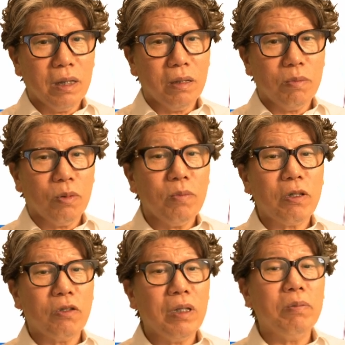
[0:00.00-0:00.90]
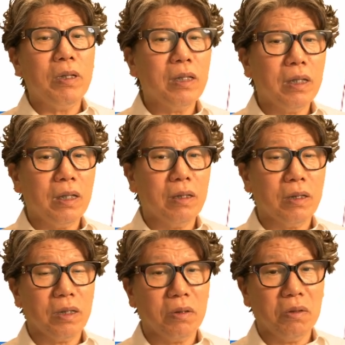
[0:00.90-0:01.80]
Full mouth rehabilitation
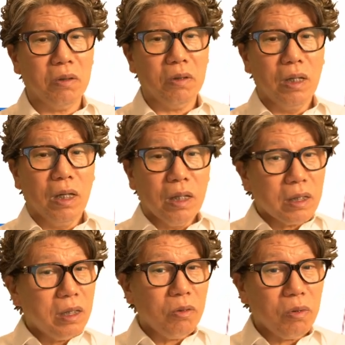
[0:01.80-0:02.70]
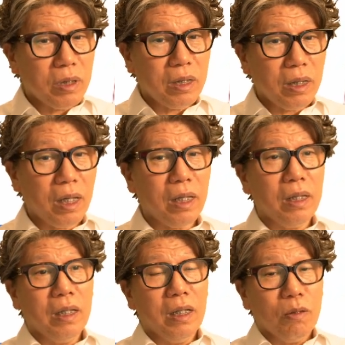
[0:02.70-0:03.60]
is what it is, and if a full denture
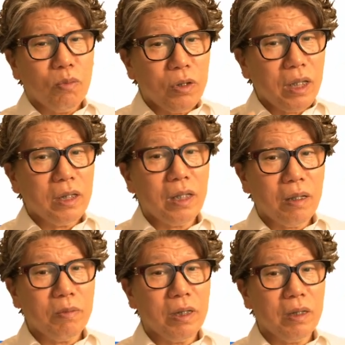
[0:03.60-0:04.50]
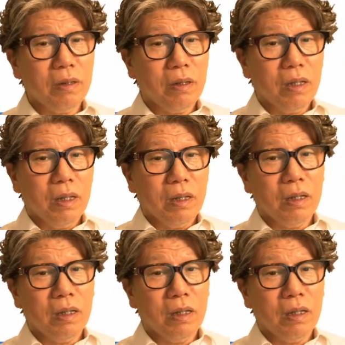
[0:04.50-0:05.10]
is placed in that position, it